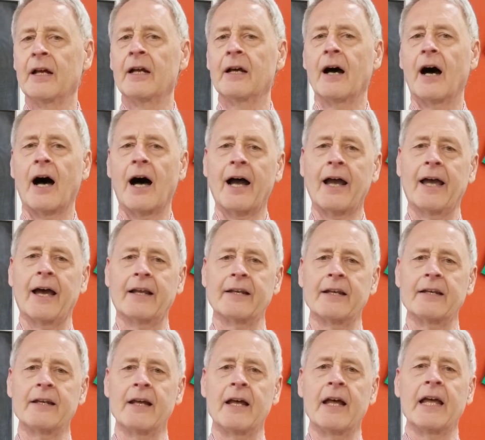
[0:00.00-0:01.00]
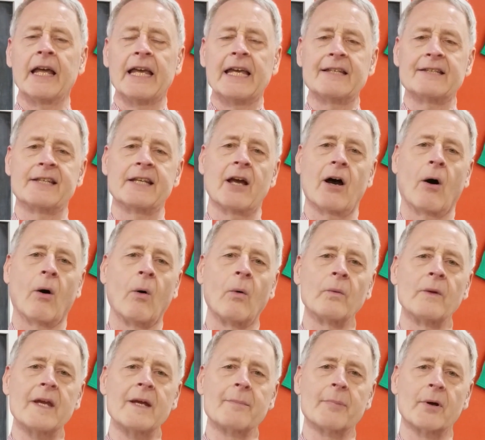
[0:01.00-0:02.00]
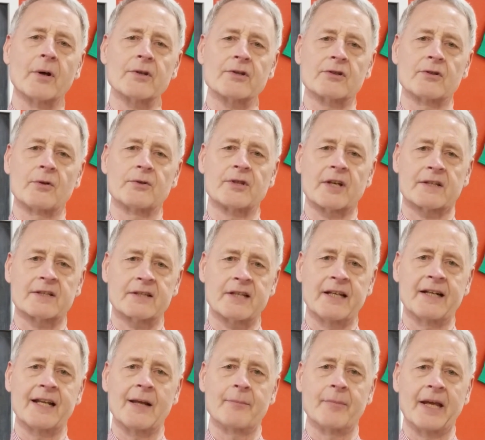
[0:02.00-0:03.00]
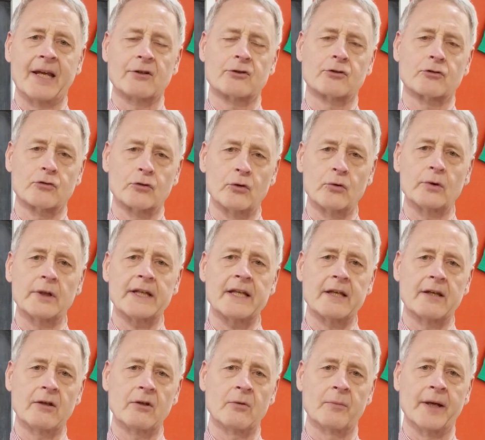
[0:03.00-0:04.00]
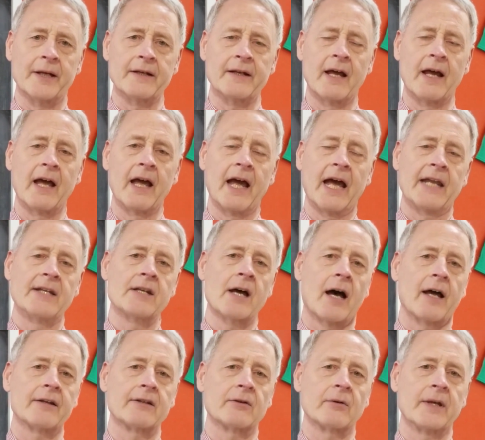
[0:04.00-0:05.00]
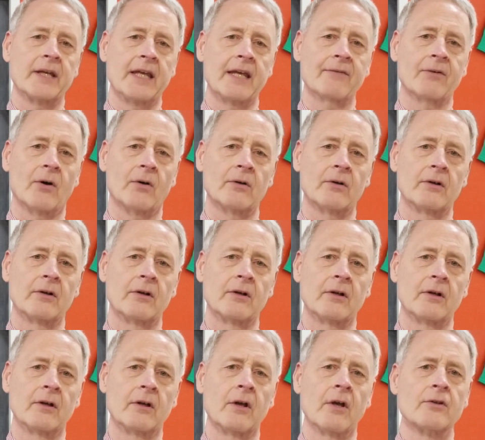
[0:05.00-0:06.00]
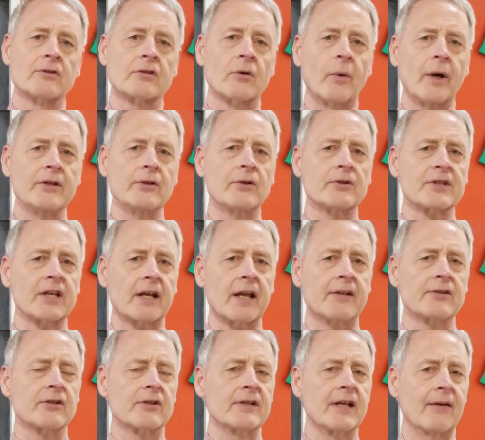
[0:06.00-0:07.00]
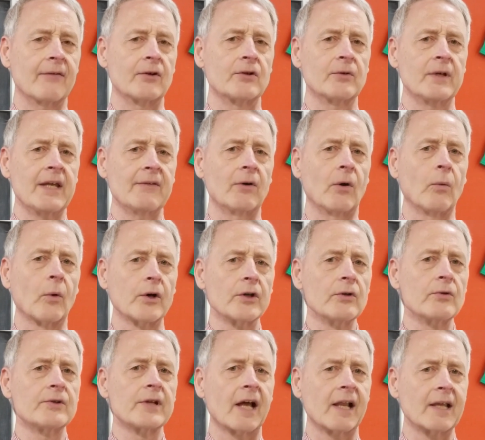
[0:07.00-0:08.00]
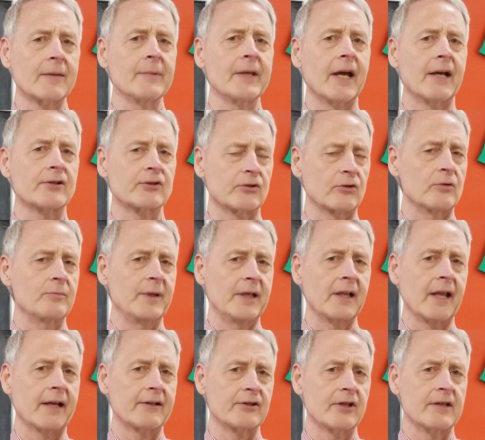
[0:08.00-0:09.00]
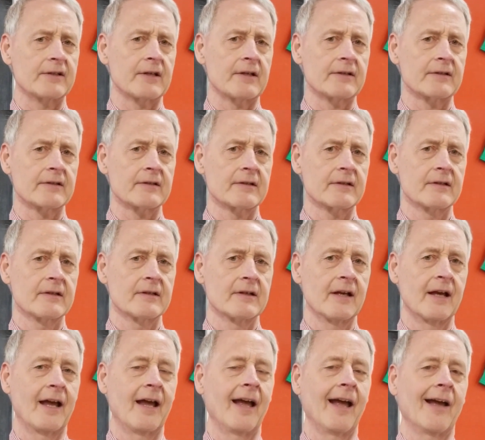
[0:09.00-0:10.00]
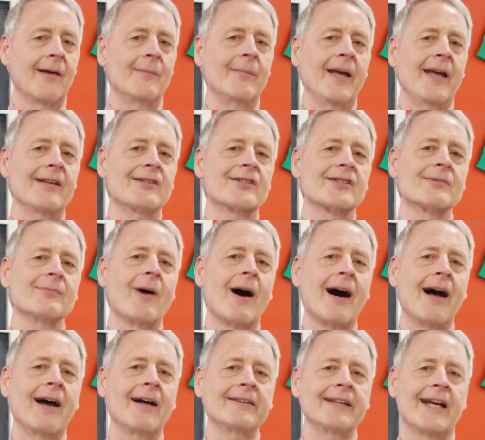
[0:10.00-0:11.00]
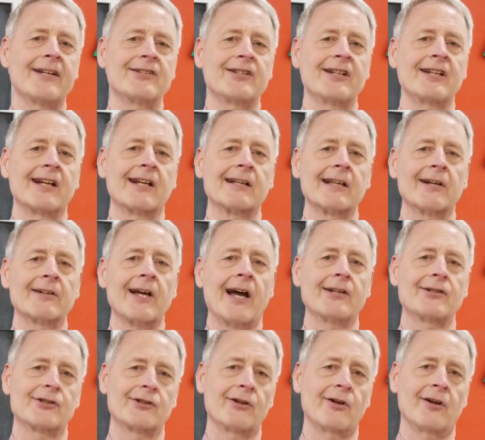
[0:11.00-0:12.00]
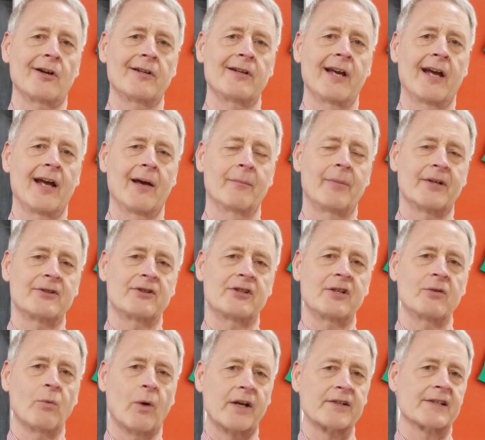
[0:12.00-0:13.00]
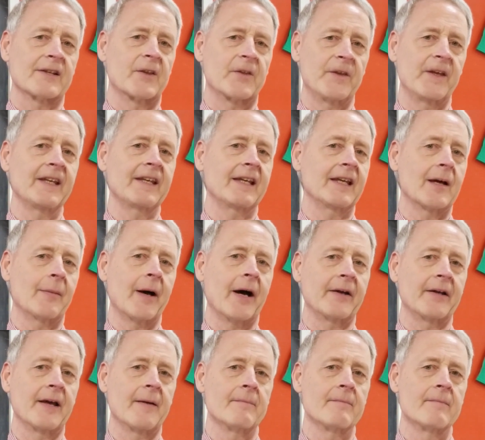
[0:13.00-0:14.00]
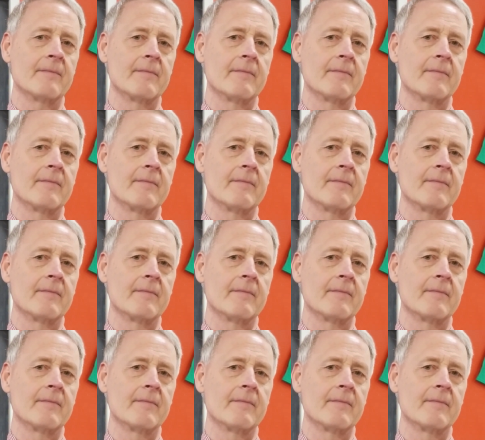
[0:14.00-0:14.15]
I added, "He's the only person who succeeded at being truly human and not doing evil." "So when you said I should never do evil, weren't you telling me I should be like Jesus?" Meg smiled as she declared I should, but she wasn't thinking about him.